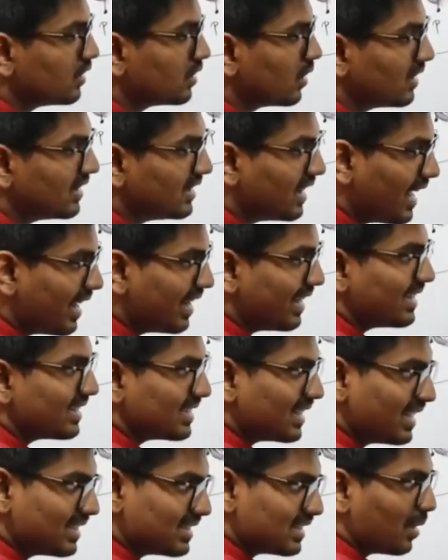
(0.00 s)
So there
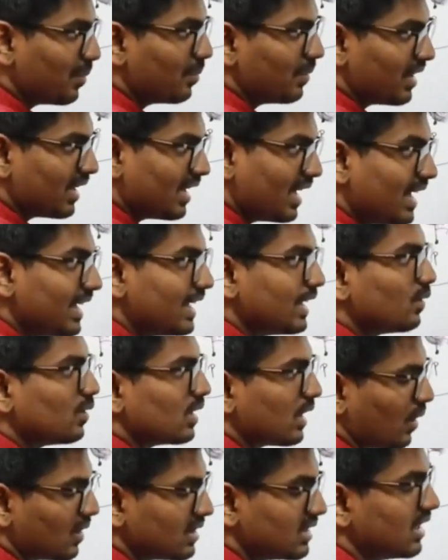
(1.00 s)
is some relative
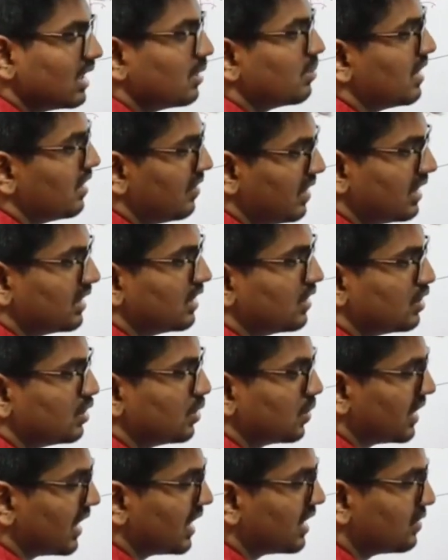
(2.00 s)
velocity between these
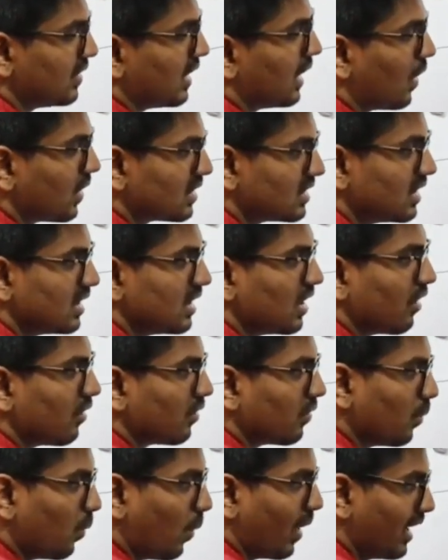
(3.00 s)
two, that is velocity
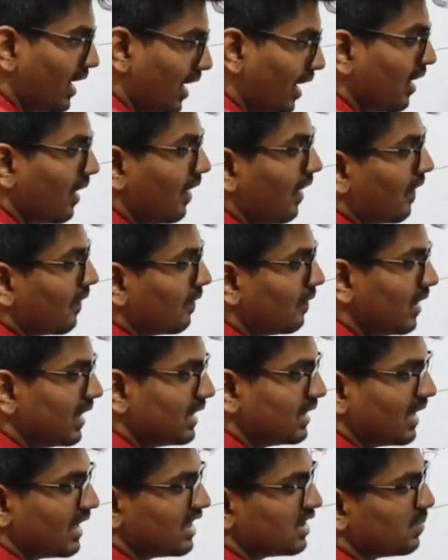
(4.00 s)
of one
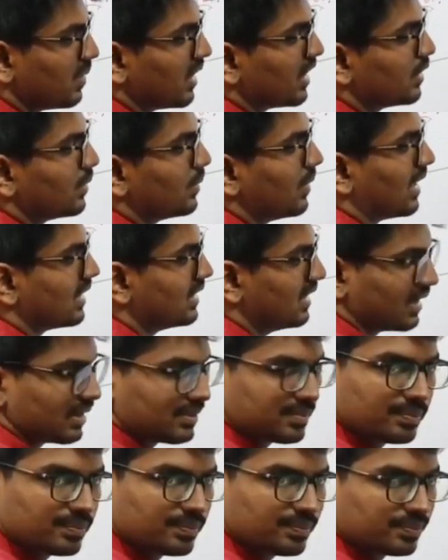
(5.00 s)
with respect to
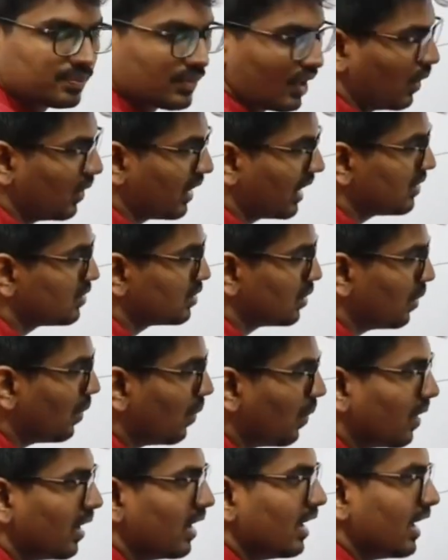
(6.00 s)
other. Okay,
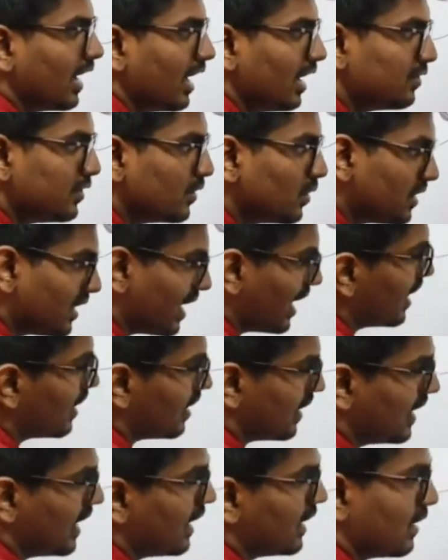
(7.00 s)
so if you
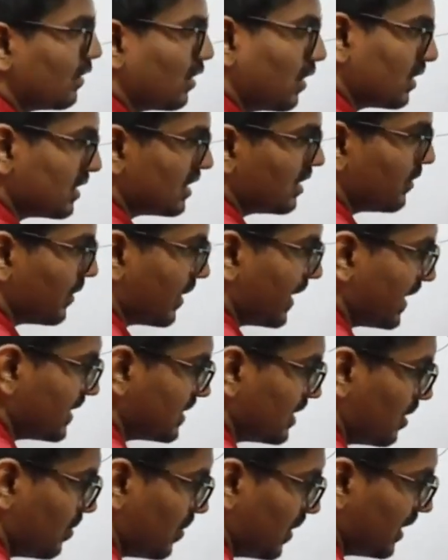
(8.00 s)
take relative velocity, for
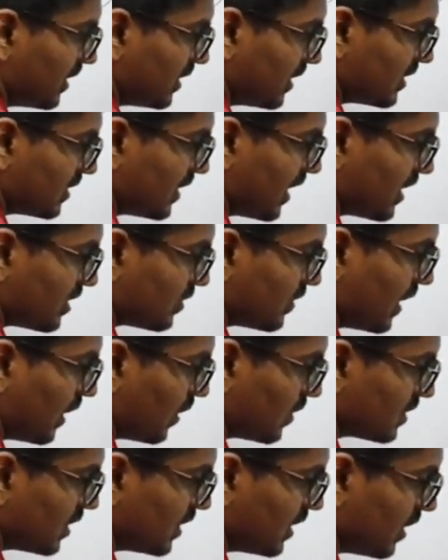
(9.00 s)
example in this case
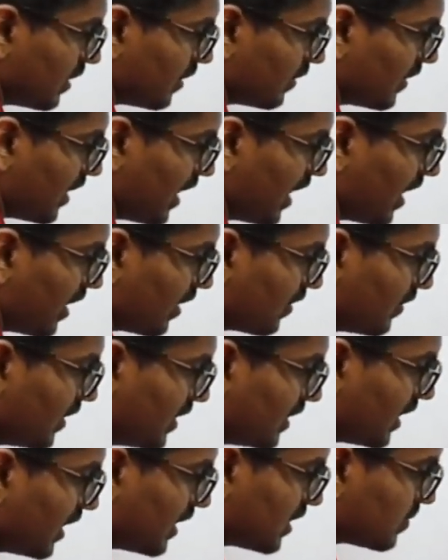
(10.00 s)
velocity of A
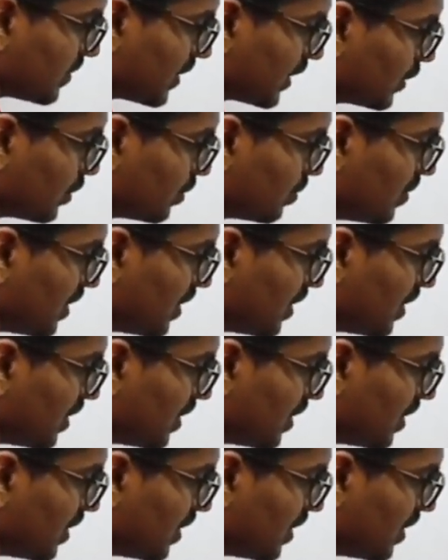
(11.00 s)
with respect to